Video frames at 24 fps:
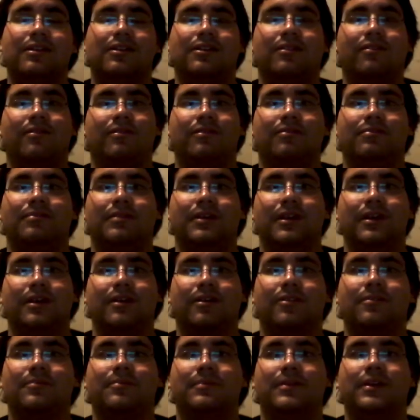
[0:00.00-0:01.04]
Oh,
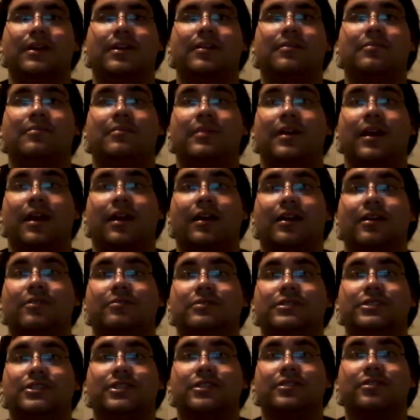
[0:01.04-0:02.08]
here and yeah, it
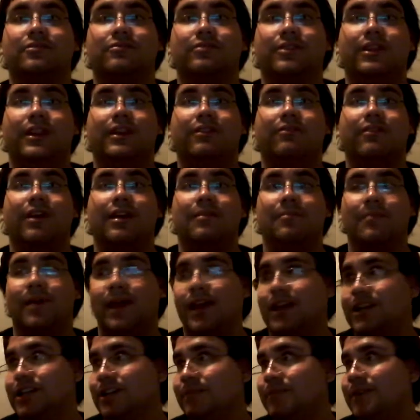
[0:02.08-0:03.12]
was just a really great
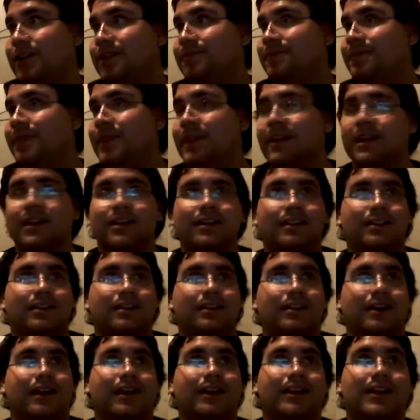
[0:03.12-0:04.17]
match. I mean,
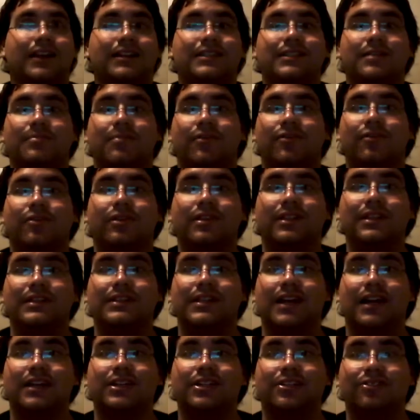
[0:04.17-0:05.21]
like I said before,
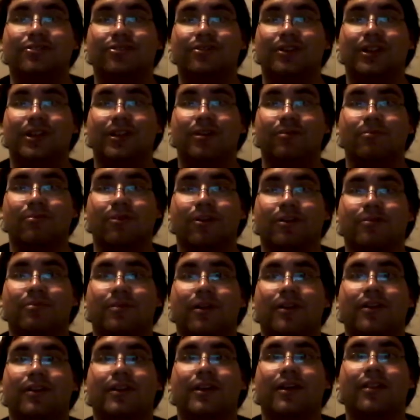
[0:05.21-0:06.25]
these guys just really worked
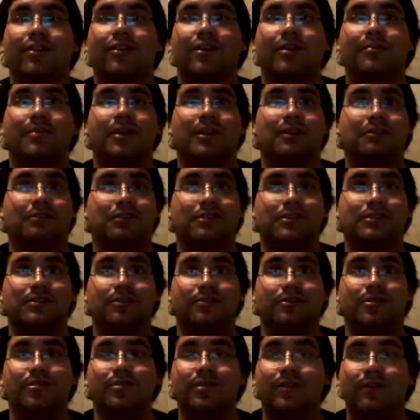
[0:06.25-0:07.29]
well together. I mean, just
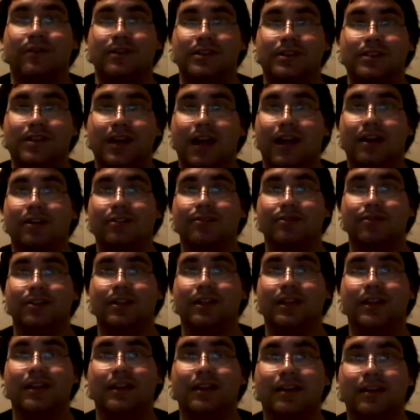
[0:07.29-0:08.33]
their two different styles
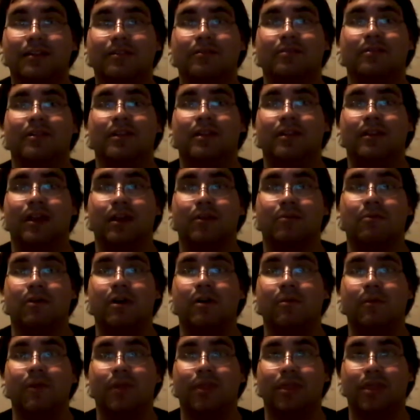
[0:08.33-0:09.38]
really did like
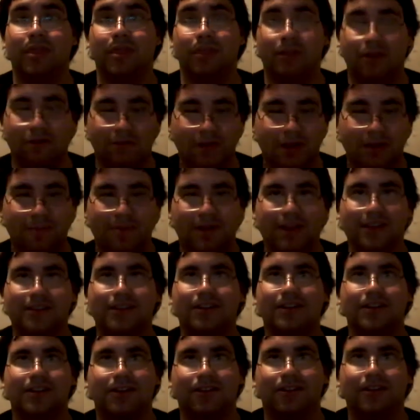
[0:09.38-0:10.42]
well when going up
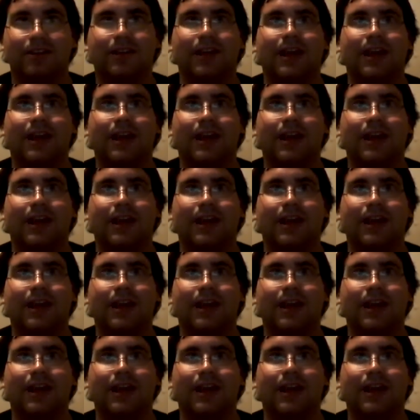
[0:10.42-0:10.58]
against each other.